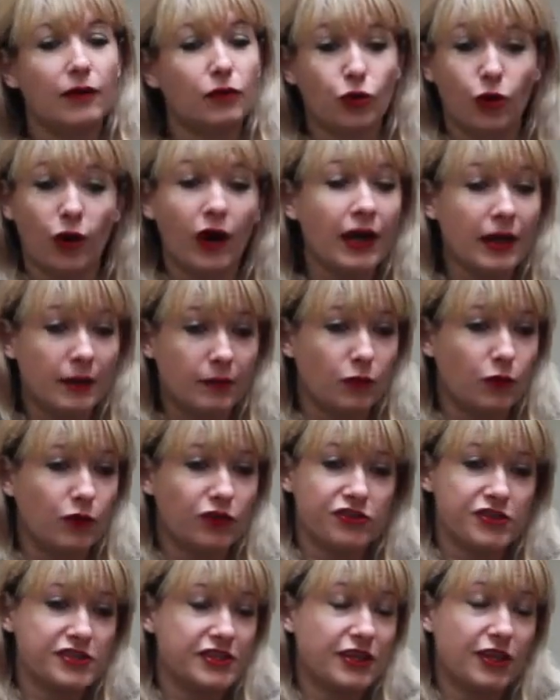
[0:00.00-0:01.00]
crime,
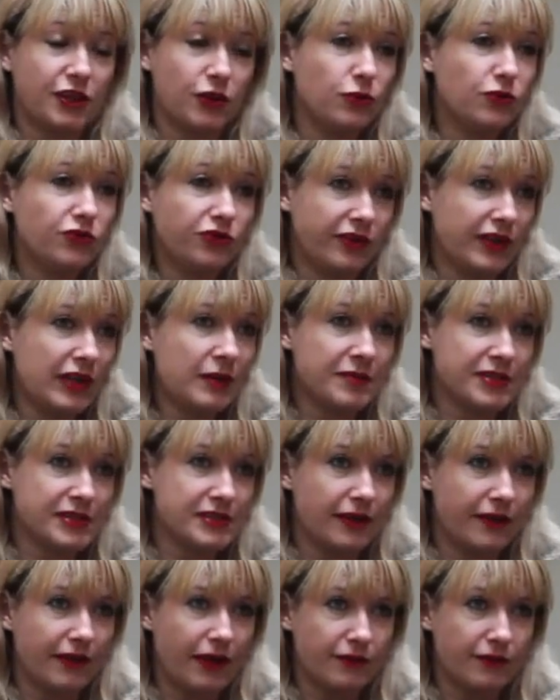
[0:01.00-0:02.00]
which is a huge theme in South